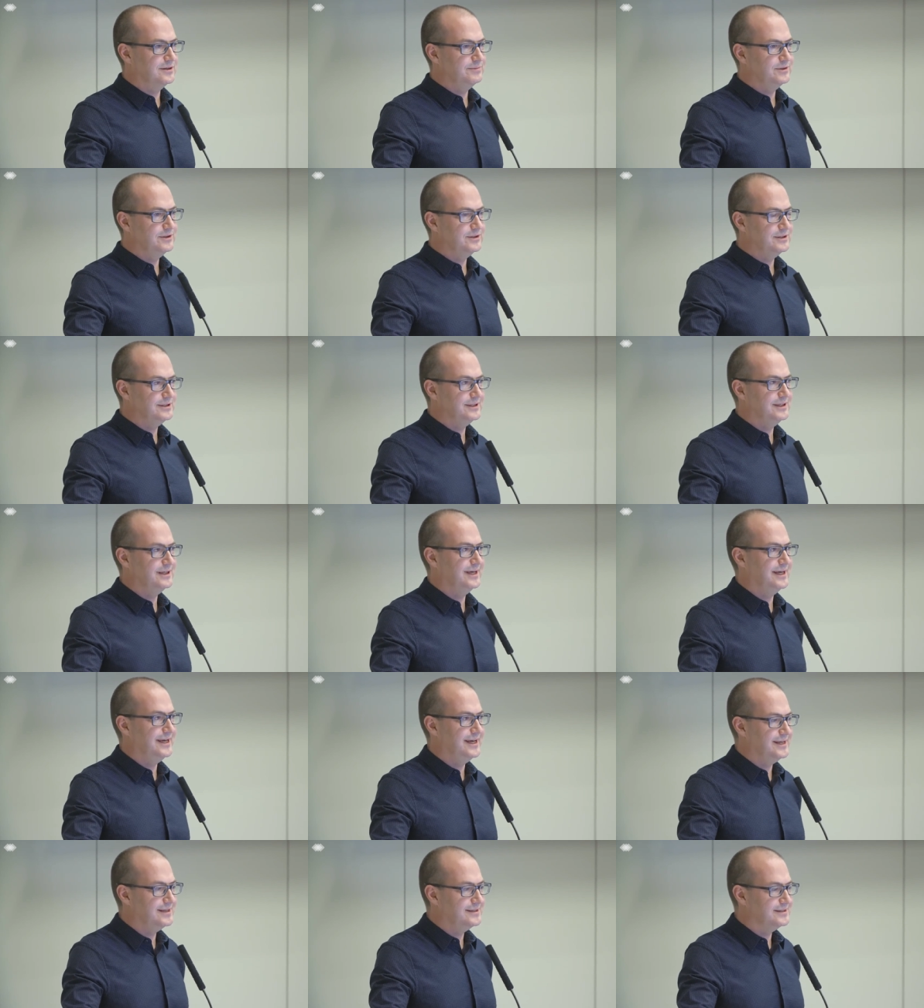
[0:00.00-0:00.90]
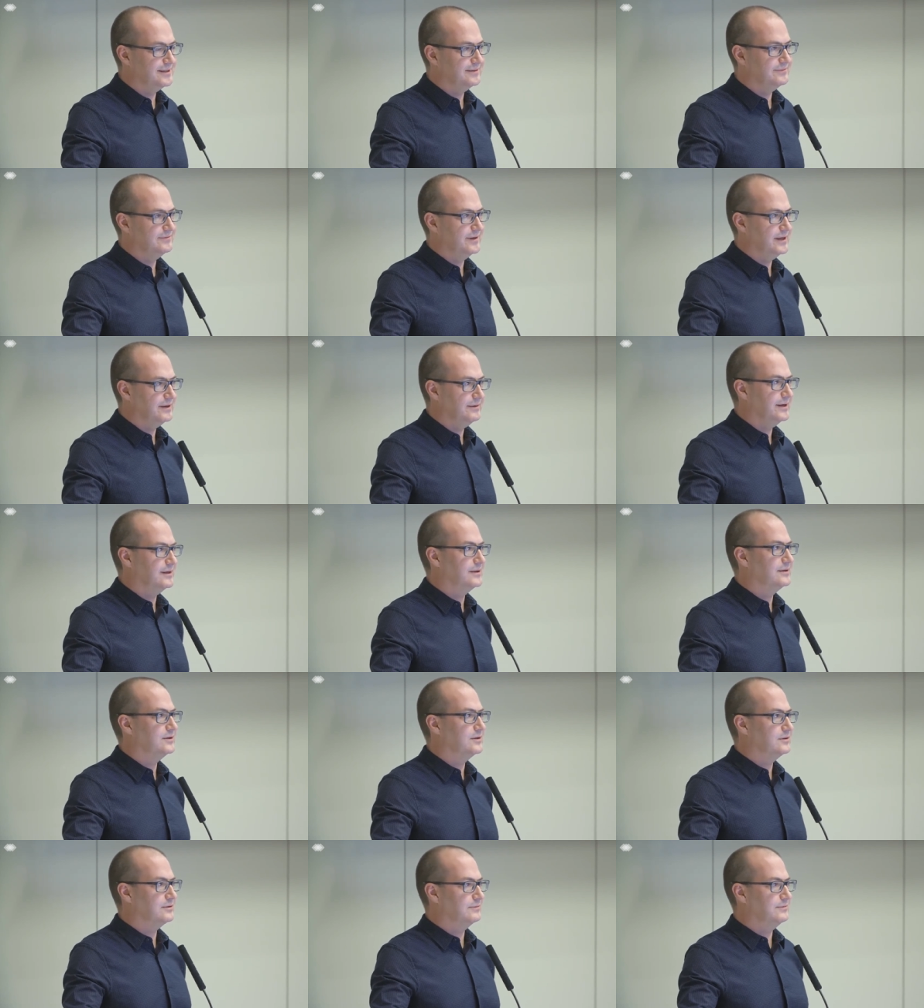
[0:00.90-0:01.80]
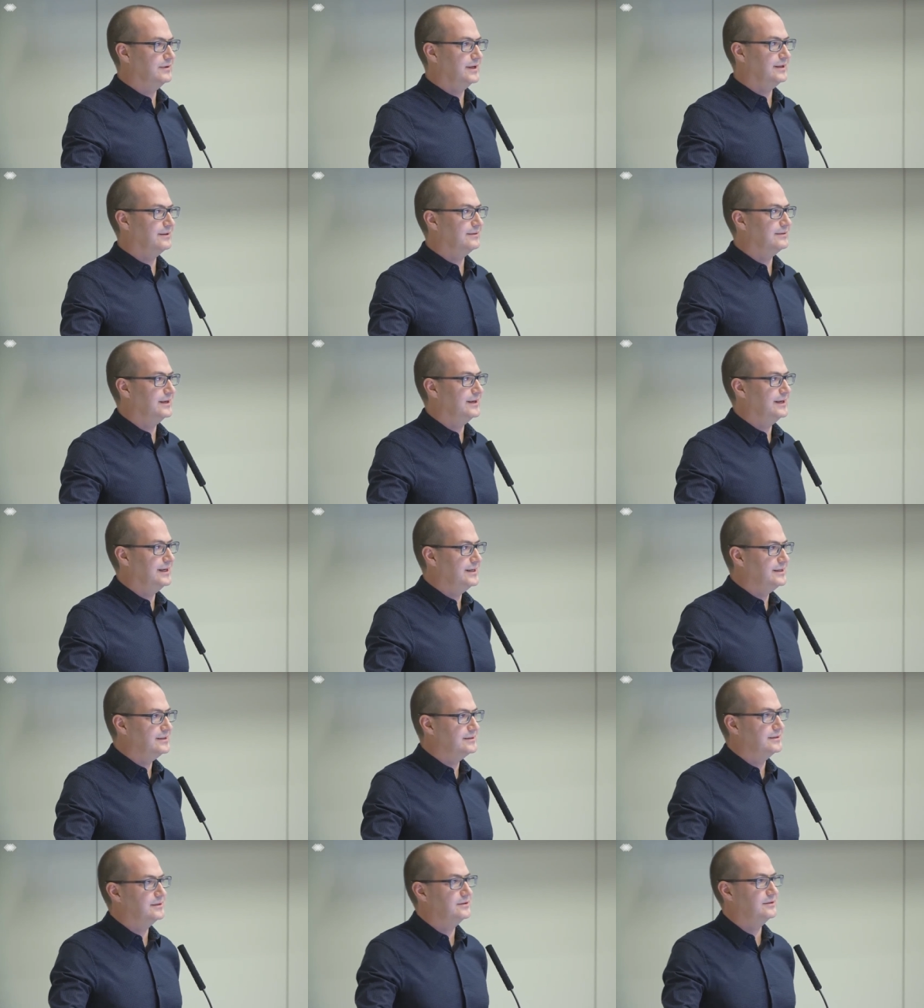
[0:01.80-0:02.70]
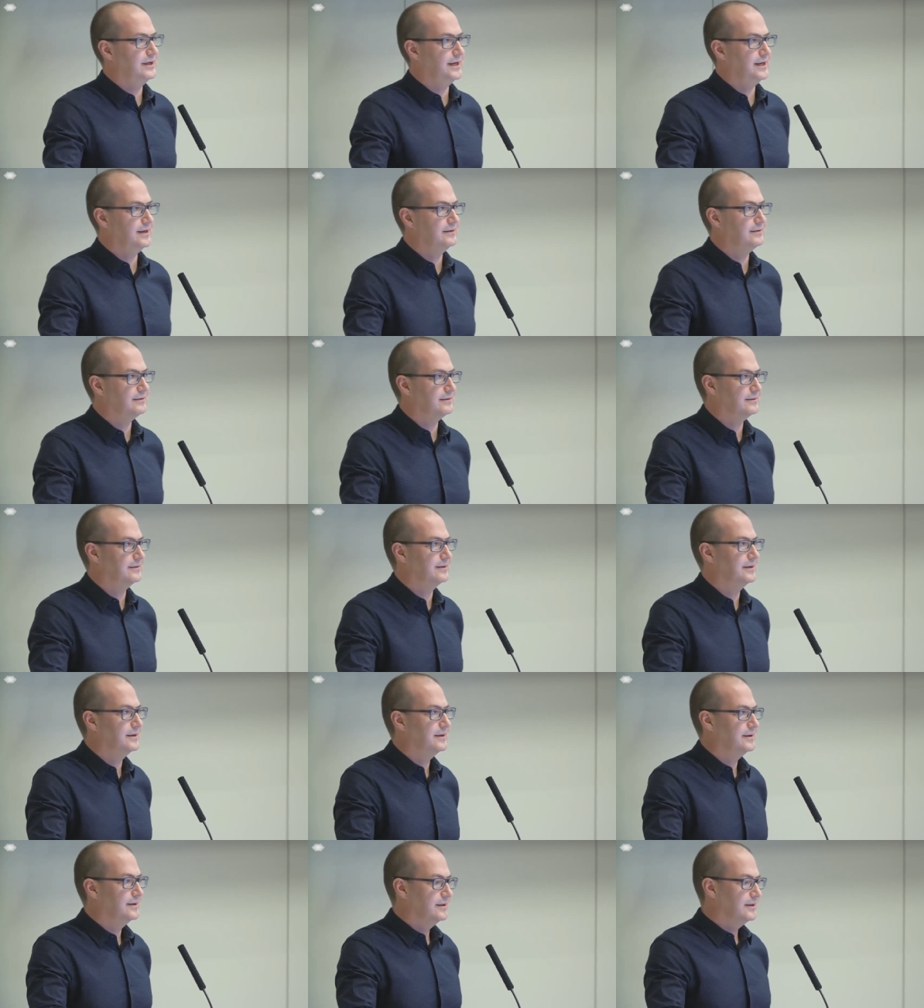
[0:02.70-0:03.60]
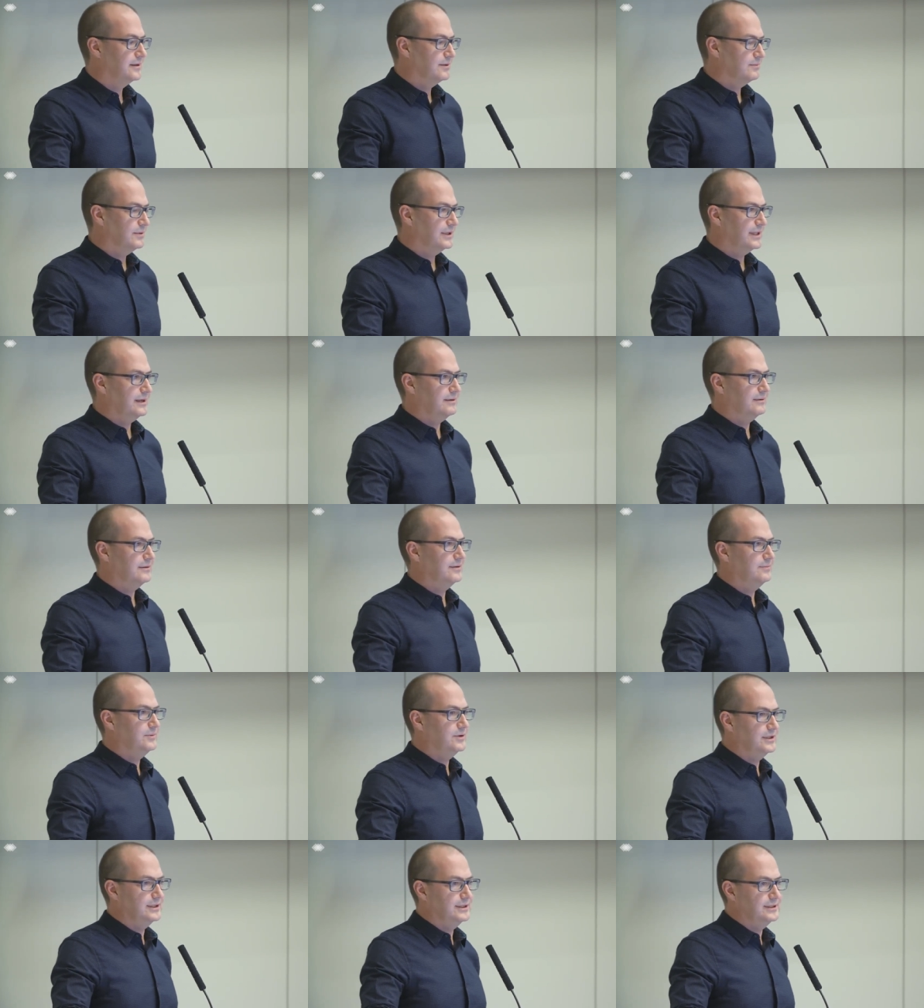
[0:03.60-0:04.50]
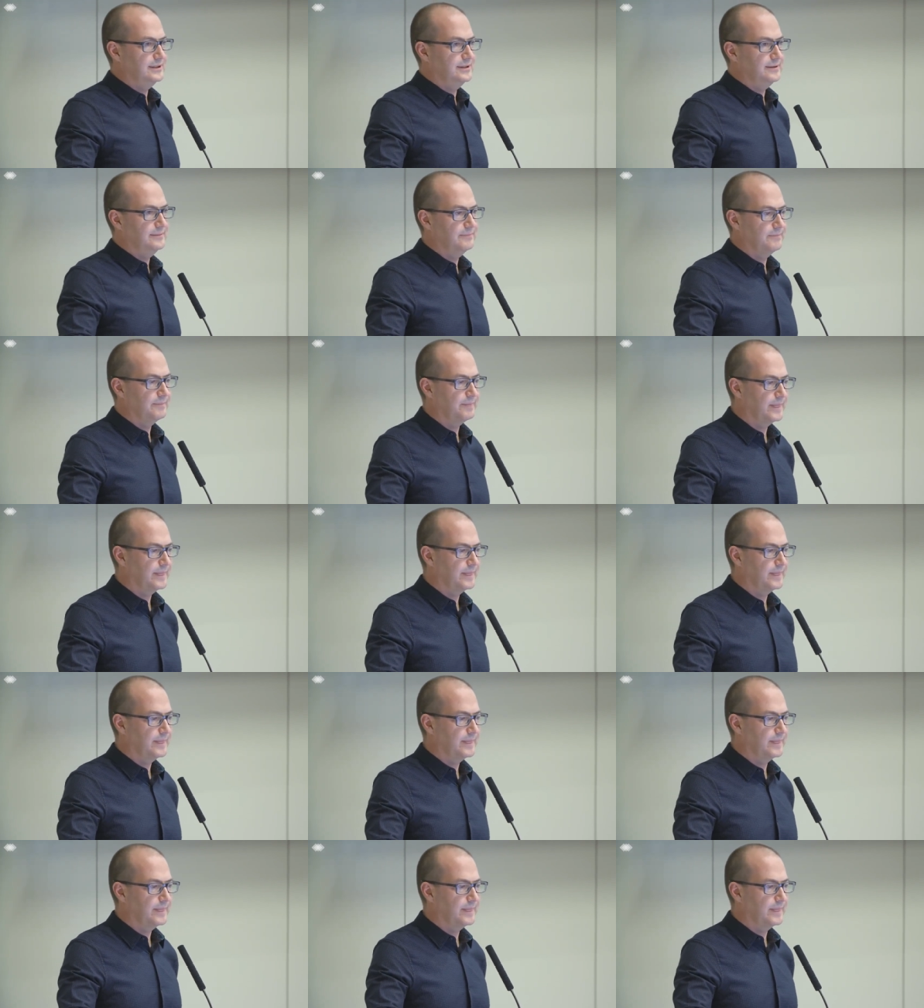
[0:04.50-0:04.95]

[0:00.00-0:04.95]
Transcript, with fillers: Community is the very core of health. There is no health without community.